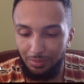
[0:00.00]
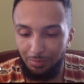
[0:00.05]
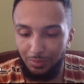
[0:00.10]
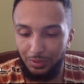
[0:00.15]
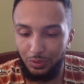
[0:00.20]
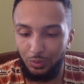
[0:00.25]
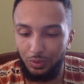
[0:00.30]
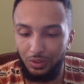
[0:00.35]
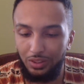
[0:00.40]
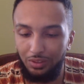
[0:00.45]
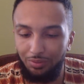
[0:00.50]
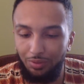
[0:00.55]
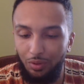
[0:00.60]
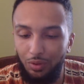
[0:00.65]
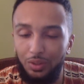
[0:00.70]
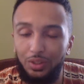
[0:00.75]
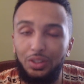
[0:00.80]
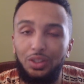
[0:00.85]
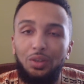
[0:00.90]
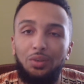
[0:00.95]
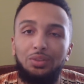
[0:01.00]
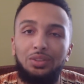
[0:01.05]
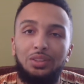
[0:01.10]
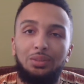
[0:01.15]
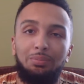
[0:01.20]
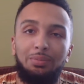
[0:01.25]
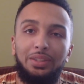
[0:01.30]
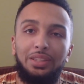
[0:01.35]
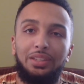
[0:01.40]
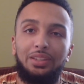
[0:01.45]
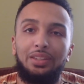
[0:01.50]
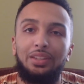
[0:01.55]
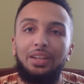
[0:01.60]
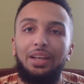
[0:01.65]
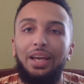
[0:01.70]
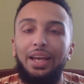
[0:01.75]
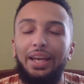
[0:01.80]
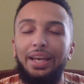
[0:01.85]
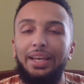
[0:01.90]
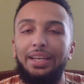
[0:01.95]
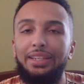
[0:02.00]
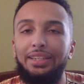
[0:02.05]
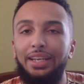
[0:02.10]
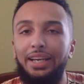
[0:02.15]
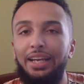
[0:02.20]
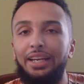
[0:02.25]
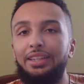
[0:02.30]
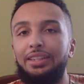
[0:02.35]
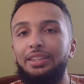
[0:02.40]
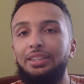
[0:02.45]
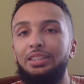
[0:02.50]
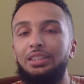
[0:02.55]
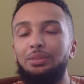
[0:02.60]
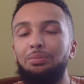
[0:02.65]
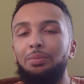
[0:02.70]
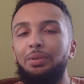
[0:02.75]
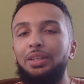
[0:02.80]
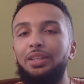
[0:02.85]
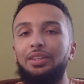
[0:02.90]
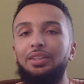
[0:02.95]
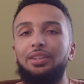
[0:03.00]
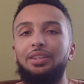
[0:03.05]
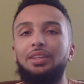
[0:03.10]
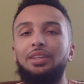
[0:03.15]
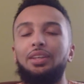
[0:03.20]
between Oezdemir and Anthony Smith.